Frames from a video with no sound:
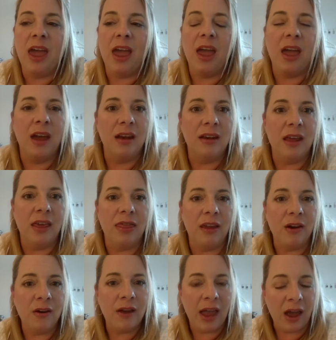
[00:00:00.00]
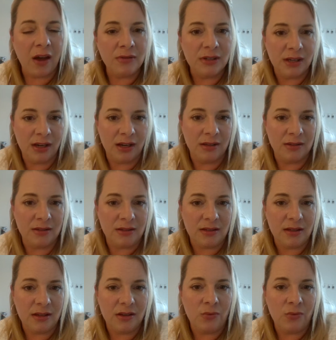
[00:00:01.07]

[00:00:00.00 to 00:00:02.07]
and their countenance,